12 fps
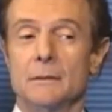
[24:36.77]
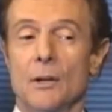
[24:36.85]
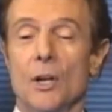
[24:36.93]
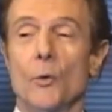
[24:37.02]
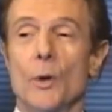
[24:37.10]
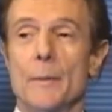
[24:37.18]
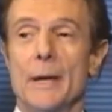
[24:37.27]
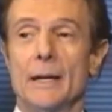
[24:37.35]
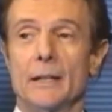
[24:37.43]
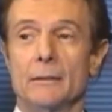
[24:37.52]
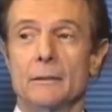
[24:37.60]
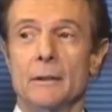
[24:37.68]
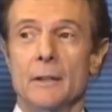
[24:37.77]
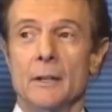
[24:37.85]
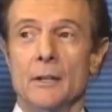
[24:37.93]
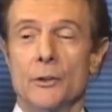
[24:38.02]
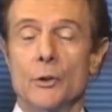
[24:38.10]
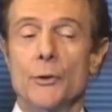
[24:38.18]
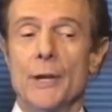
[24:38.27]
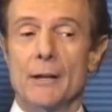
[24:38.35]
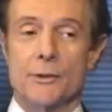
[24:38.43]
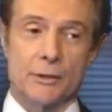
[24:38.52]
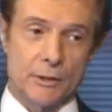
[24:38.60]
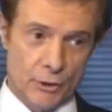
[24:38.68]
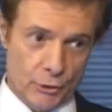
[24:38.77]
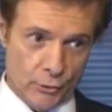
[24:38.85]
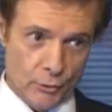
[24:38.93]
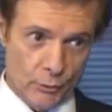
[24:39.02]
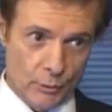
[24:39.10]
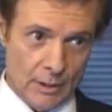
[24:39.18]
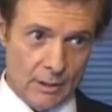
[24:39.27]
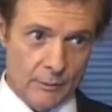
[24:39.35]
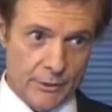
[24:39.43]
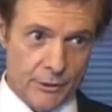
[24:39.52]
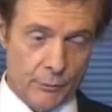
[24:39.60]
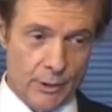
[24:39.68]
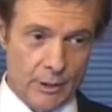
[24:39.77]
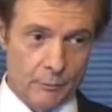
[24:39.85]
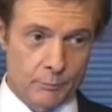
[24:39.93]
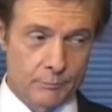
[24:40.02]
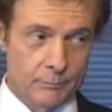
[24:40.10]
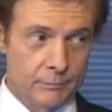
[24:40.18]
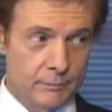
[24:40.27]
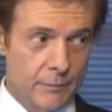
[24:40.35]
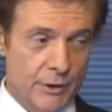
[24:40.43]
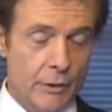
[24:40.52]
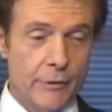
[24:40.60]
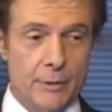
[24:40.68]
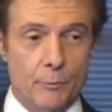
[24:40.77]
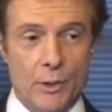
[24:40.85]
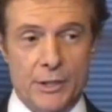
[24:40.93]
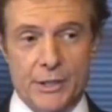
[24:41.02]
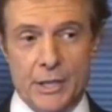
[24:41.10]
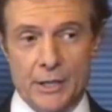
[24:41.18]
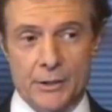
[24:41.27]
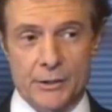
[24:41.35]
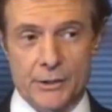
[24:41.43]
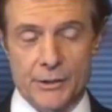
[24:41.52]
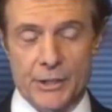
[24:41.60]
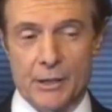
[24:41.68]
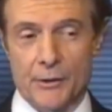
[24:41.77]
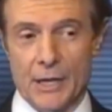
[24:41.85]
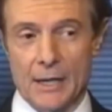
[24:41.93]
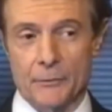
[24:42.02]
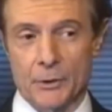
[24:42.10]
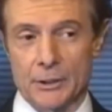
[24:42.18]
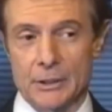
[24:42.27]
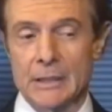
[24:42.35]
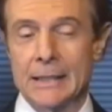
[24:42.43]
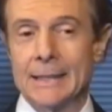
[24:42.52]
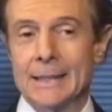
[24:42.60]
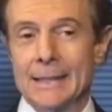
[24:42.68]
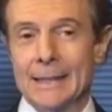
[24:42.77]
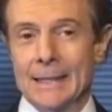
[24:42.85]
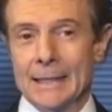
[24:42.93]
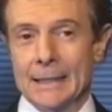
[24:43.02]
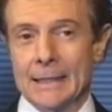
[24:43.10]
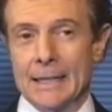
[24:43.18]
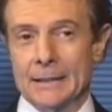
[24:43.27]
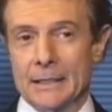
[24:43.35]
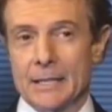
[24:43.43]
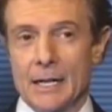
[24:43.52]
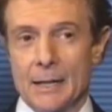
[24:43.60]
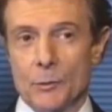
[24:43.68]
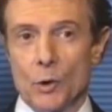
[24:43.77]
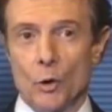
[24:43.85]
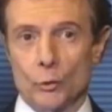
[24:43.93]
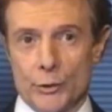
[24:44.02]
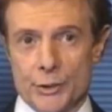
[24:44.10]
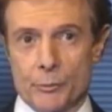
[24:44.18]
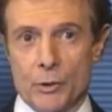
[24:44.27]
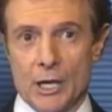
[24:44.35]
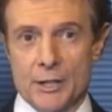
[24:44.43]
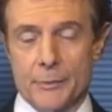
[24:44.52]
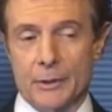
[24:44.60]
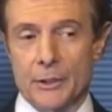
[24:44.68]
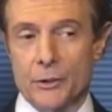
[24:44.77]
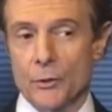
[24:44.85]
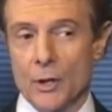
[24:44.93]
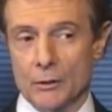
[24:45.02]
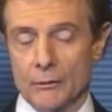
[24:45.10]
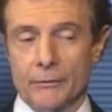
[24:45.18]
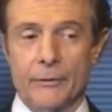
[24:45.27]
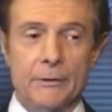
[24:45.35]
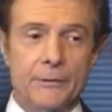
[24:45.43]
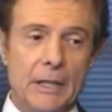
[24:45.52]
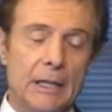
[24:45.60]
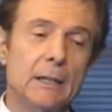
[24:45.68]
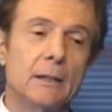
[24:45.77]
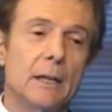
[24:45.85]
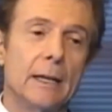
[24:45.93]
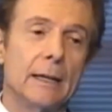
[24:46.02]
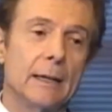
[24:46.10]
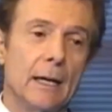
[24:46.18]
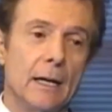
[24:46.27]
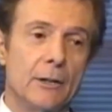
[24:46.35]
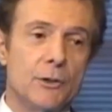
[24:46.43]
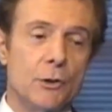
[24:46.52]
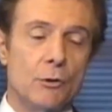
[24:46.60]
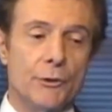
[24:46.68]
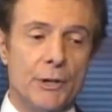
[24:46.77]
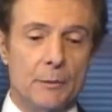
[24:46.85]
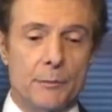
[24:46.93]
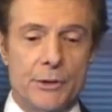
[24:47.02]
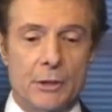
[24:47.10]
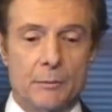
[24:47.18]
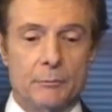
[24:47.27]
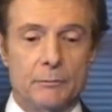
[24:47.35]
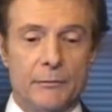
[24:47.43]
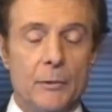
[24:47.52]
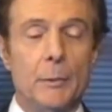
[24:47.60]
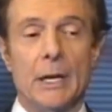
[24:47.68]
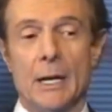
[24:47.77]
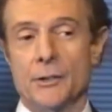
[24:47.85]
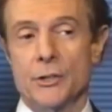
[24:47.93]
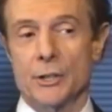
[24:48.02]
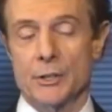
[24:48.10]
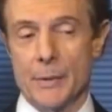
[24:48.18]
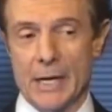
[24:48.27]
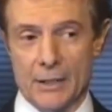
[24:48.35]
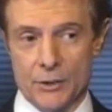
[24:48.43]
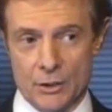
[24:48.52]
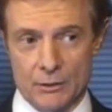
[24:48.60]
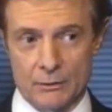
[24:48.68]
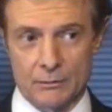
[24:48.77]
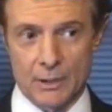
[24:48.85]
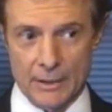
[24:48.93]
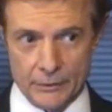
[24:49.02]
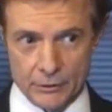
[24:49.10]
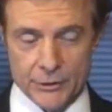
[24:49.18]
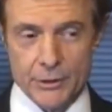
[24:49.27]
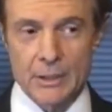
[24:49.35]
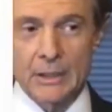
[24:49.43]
All the way back in 2002, I was doing a series of presentations in South Africa. At the time, gold was approximately 250, and I showed them some Fibonacci expansion levels,